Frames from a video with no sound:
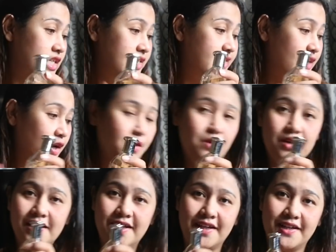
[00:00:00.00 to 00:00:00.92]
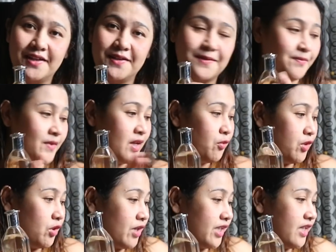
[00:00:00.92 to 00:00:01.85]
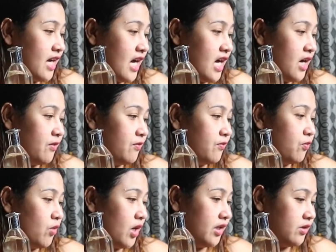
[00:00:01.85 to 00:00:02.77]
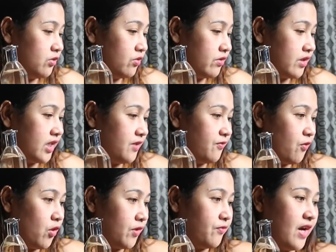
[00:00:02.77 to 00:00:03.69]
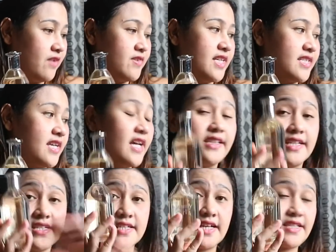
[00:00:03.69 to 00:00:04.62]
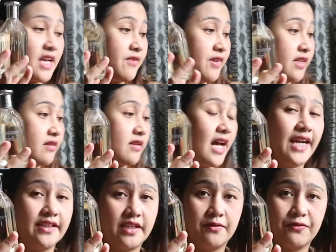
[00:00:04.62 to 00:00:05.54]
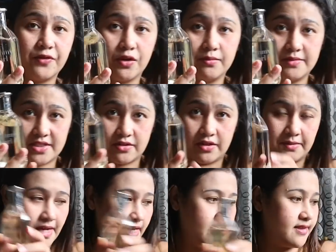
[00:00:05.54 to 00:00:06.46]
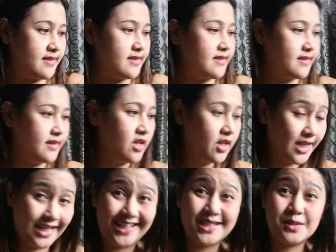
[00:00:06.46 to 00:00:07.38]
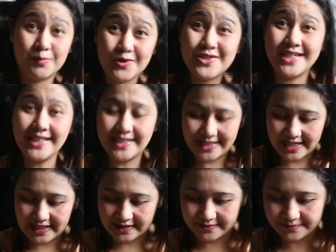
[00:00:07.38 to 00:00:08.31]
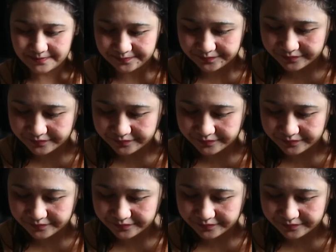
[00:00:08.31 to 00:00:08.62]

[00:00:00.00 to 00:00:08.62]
So, we already have 1, 2, 3, 4, 5, 6. This is the 7th item from Mystery Box. Let's proceed again.